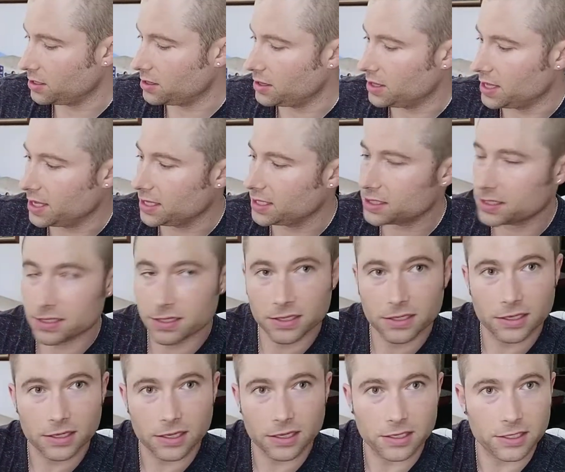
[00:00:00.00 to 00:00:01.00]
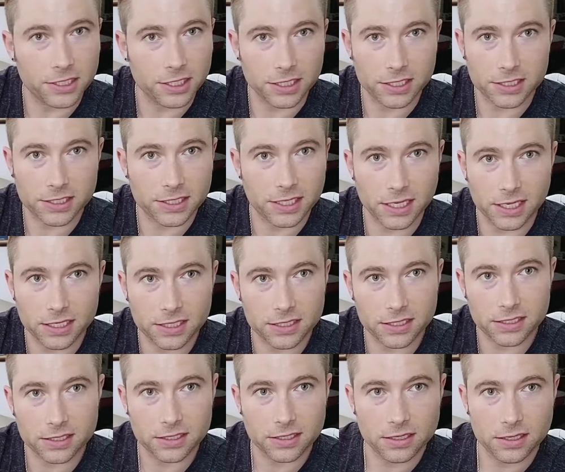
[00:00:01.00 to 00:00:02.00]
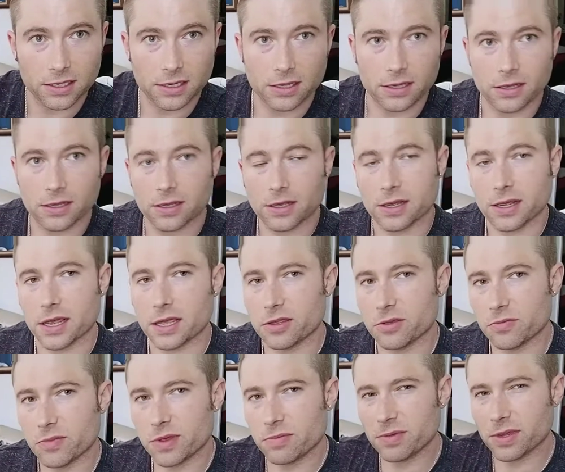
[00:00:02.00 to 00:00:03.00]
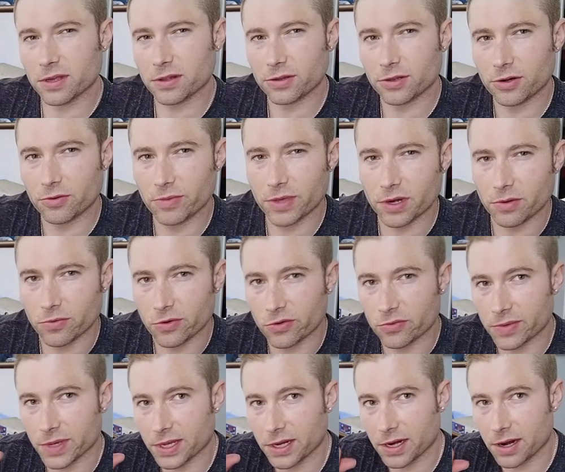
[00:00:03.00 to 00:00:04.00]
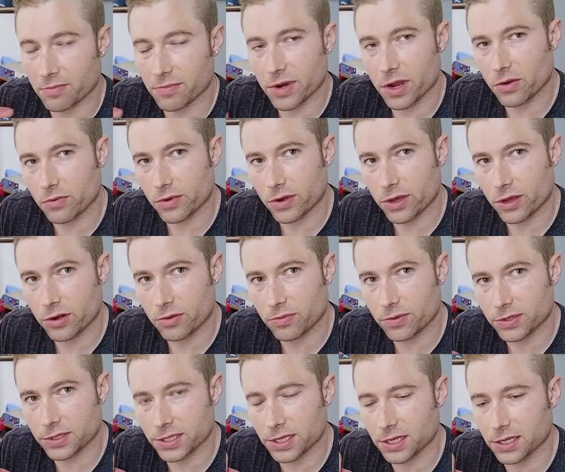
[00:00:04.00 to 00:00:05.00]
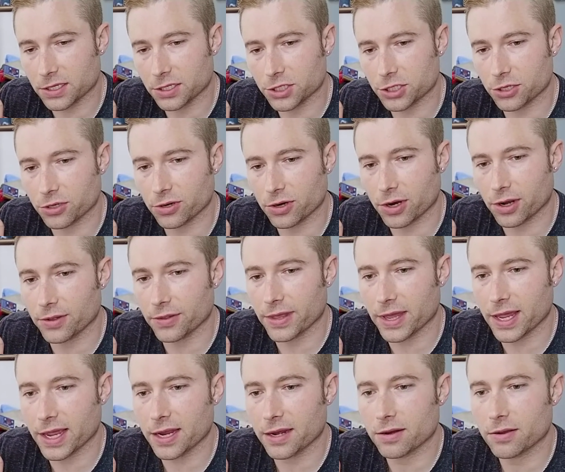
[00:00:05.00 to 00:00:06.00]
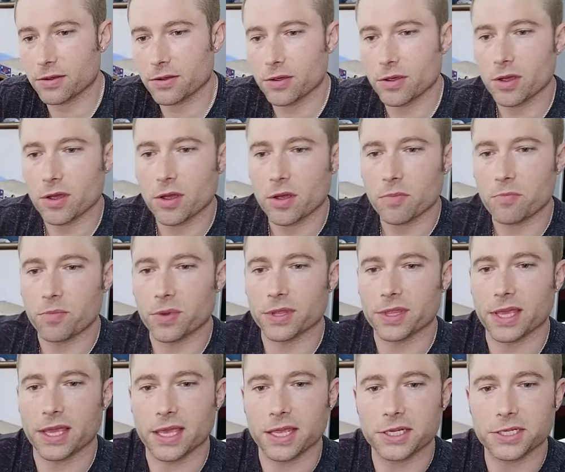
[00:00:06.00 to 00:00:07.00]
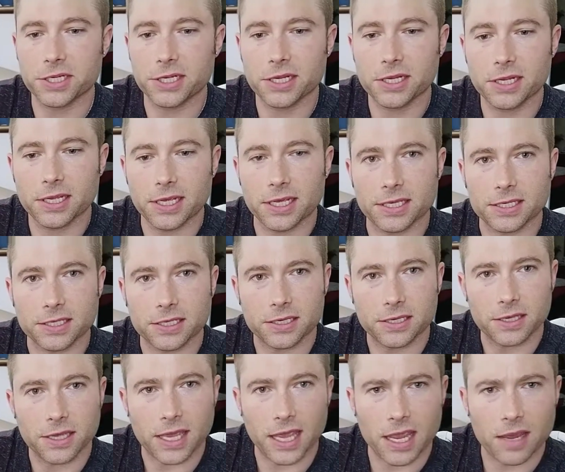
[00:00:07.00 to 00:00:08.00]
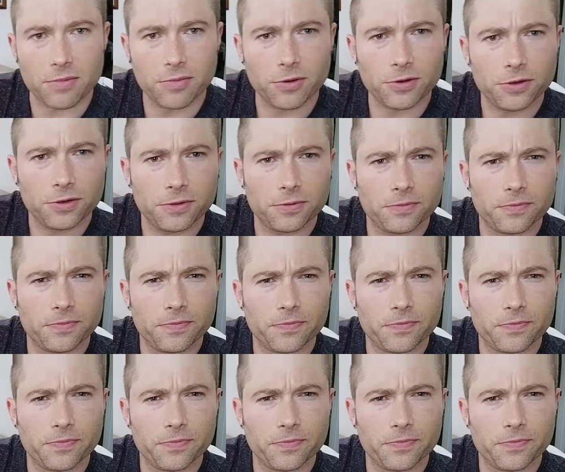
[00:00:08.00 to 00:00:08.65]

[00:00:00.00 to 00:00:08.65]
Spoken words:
this just sits, and there may be a little bit of movement. I'm not 100% sure on that, but the engine is able